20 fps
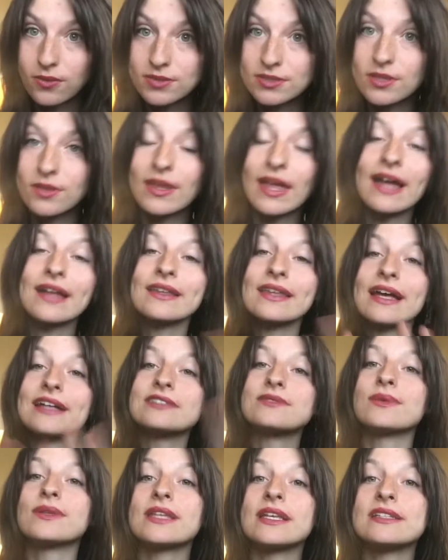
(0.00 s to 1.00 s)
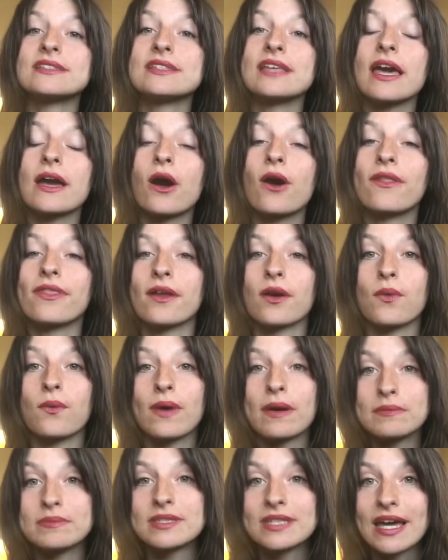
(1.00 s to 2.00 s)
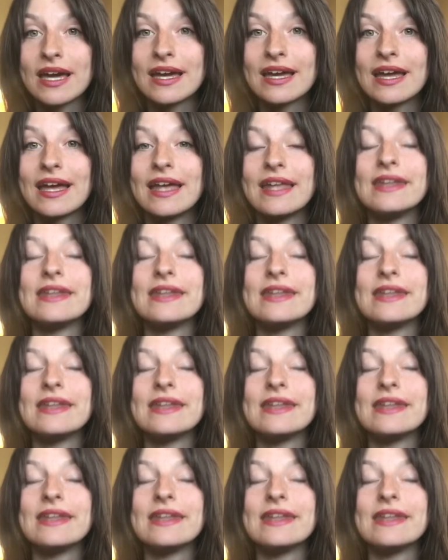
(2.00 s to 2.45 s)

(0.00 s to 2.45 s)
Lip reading: So that's what they say on their website.